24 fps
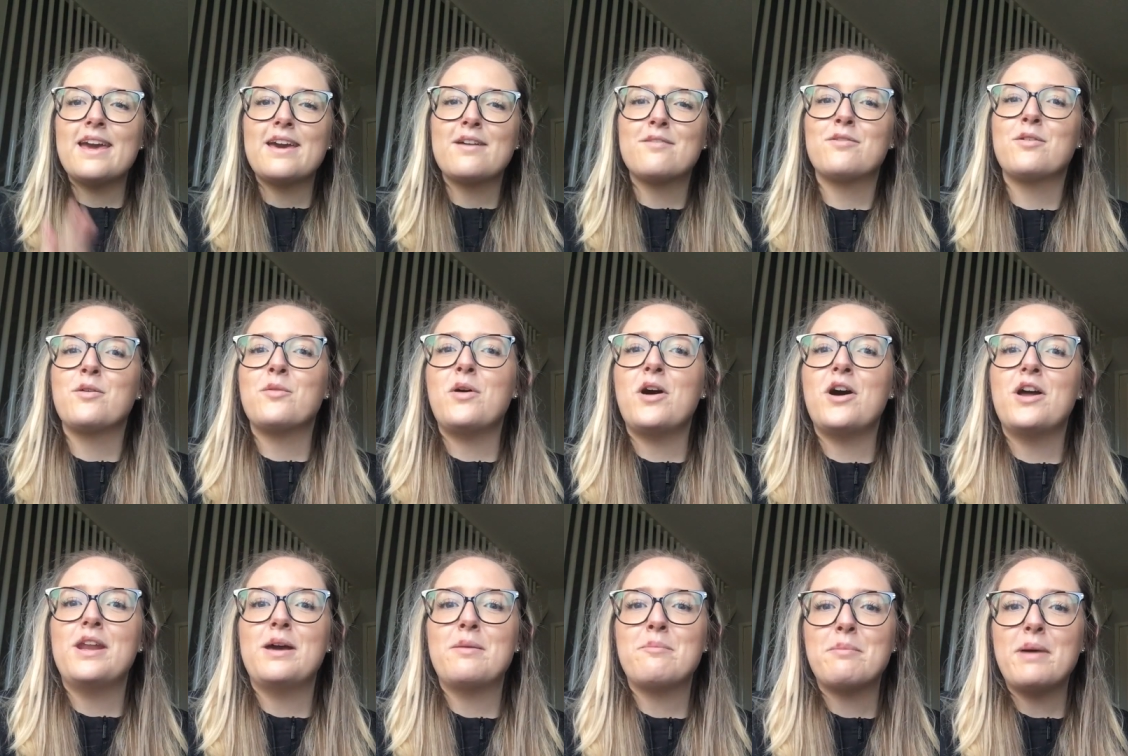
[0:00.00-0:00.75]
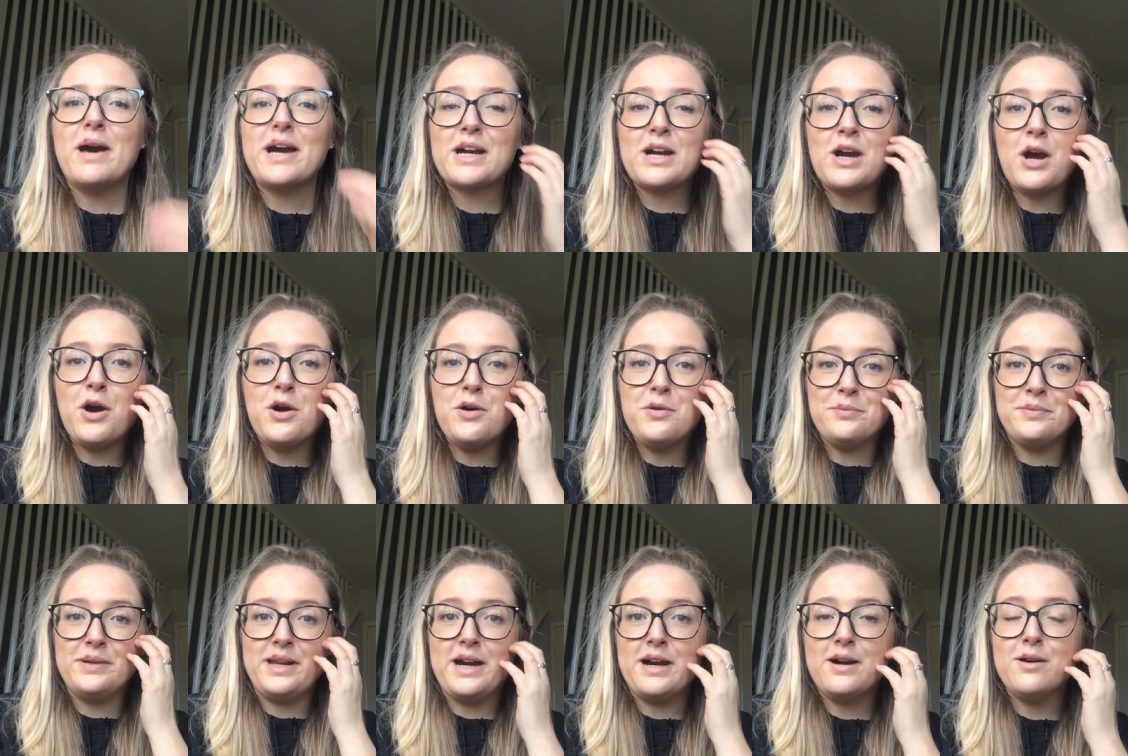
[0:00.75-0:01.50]
Everyone, I'm back
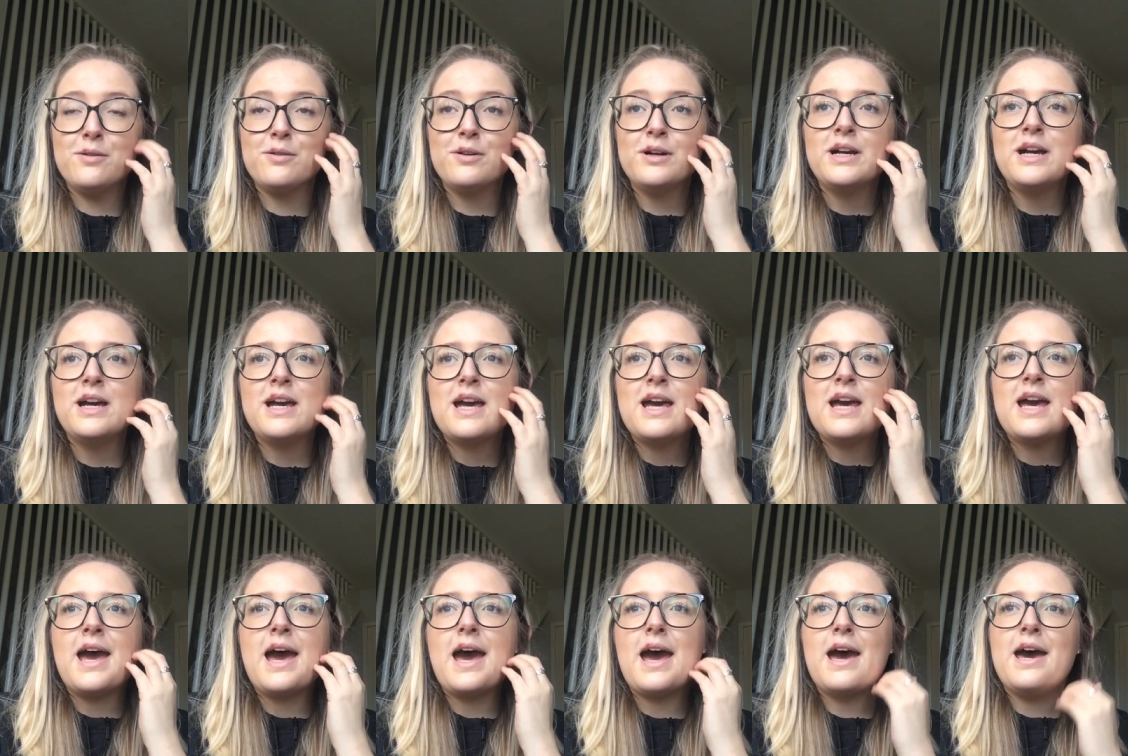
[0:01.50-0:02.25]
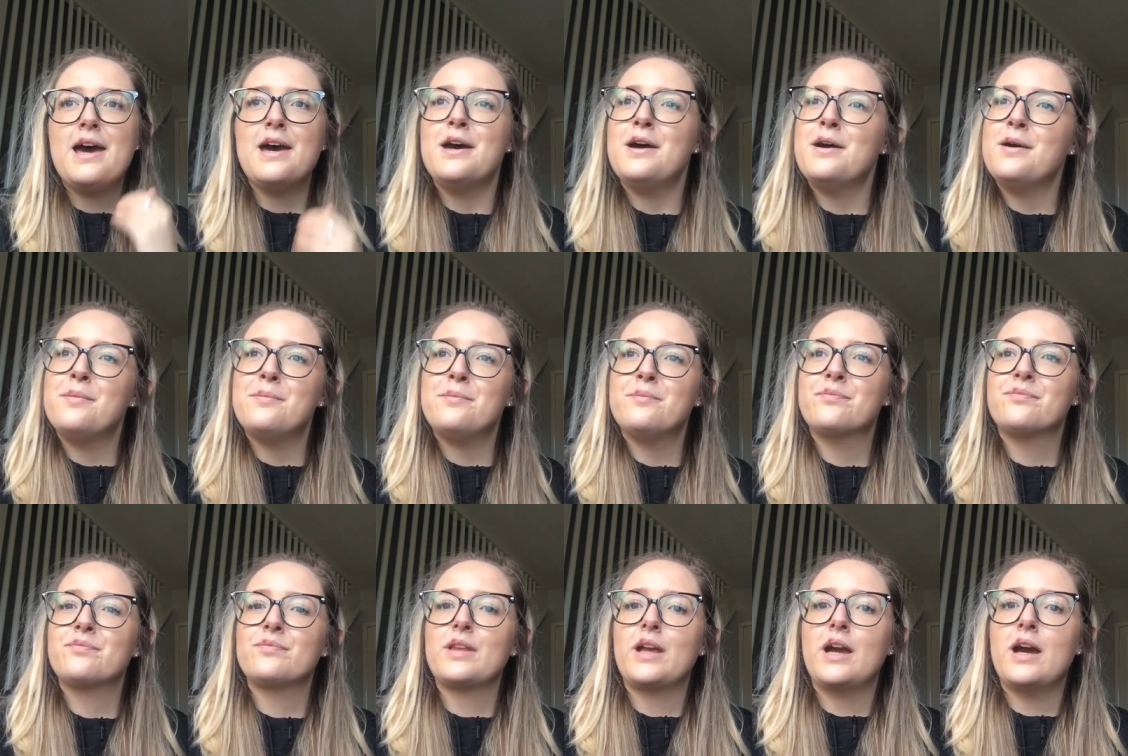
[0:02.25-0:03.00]
home now.
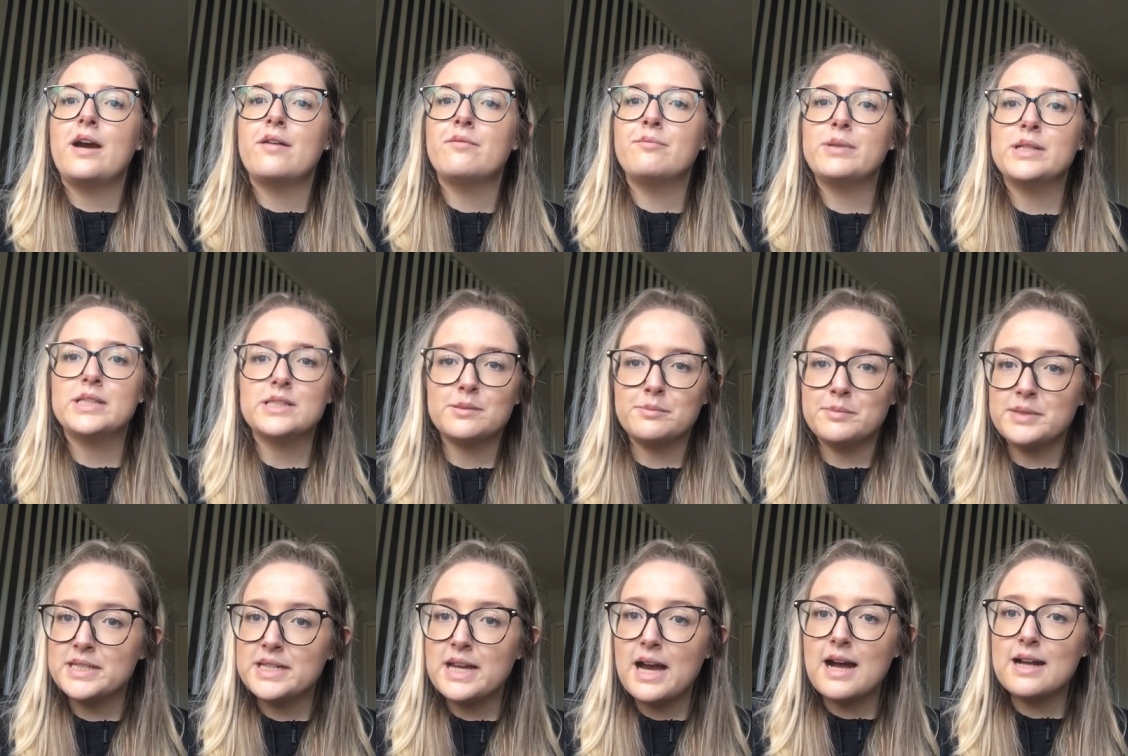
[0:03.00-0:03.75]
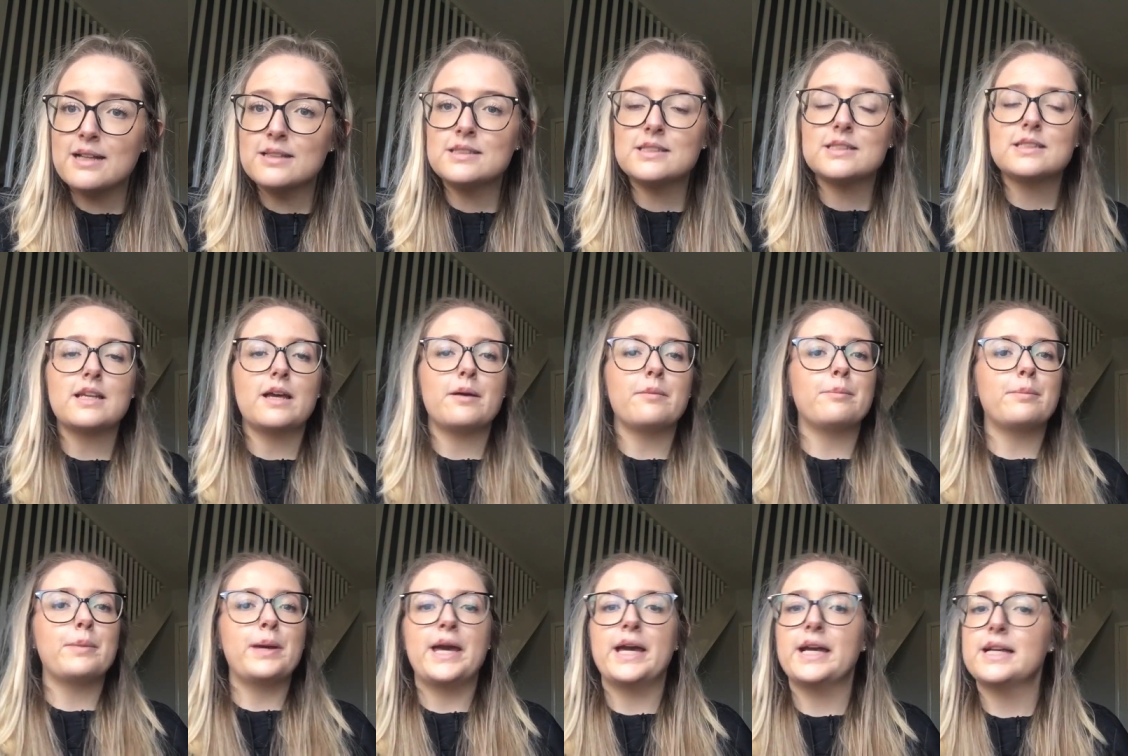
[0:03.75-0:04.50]
um, I've been to my dad's,
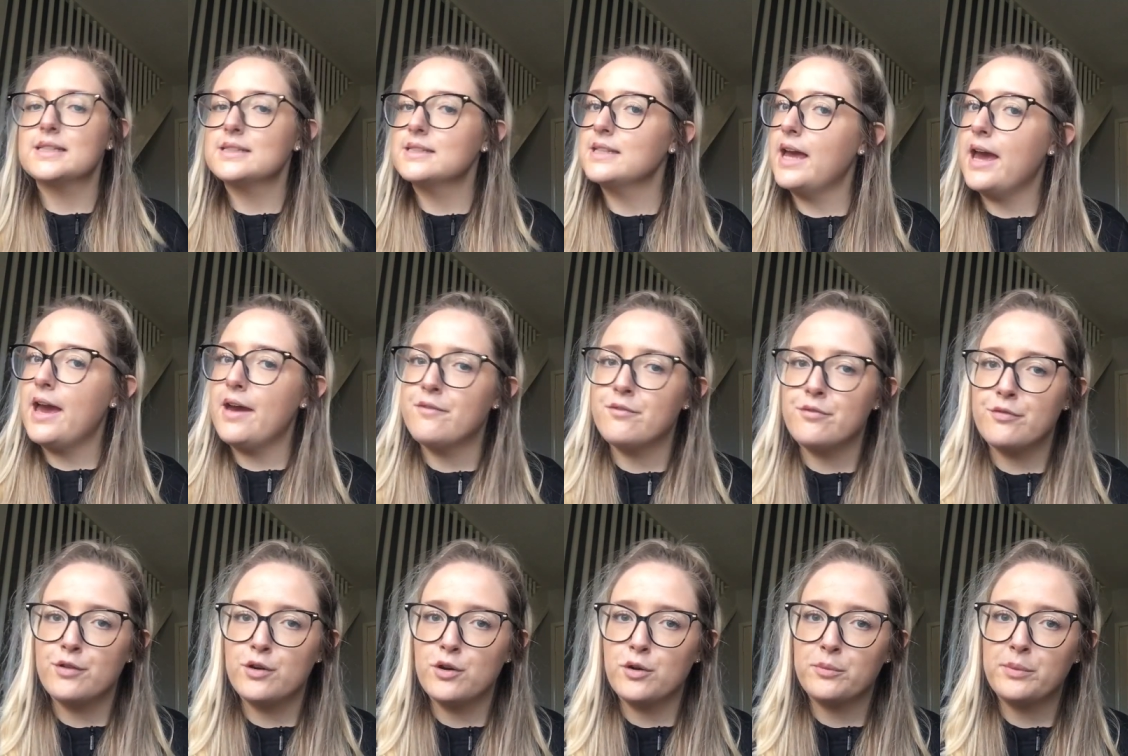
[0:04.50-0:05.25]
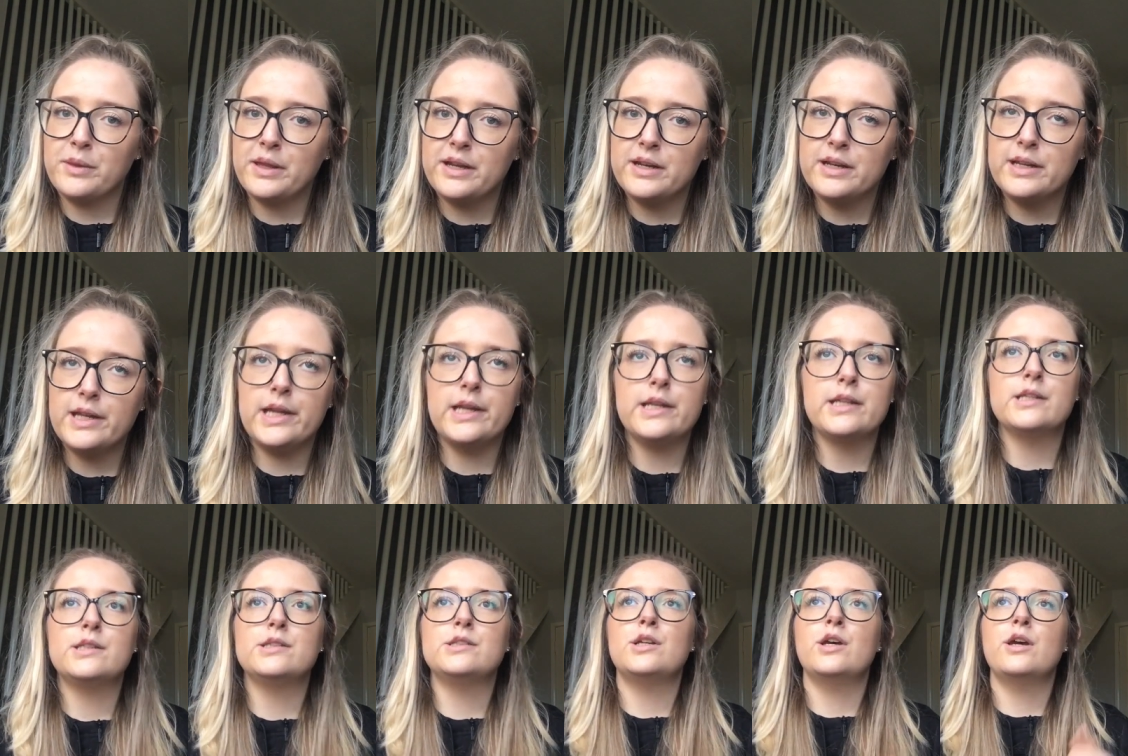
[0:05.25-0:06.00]
picked everything up that I
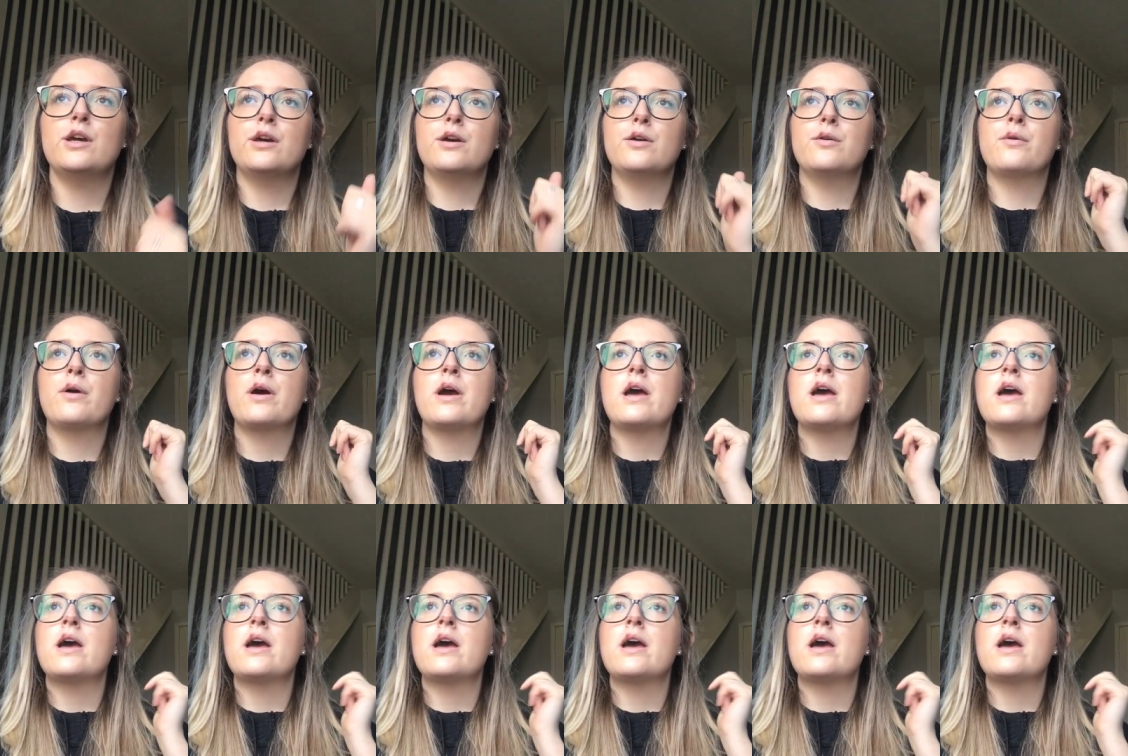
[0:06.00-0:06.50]
needed to,